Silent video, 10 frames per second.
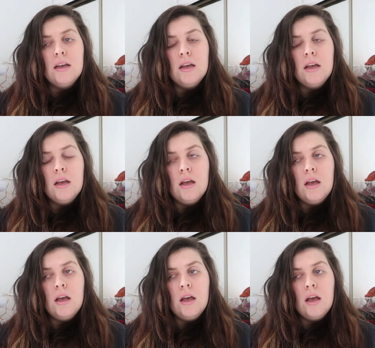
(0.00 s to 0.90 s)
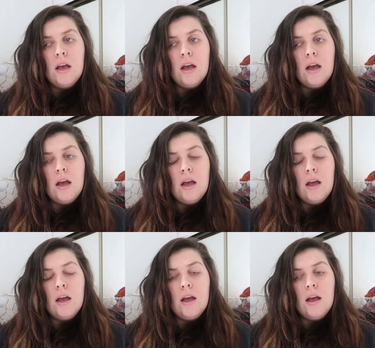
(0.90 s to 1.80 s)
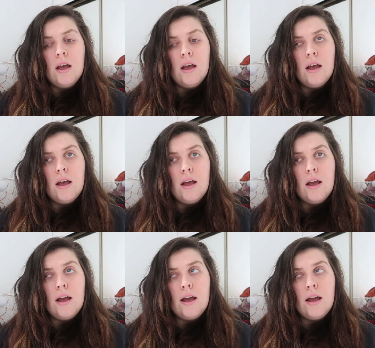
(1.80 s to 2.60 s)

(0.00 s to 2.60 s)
(silence)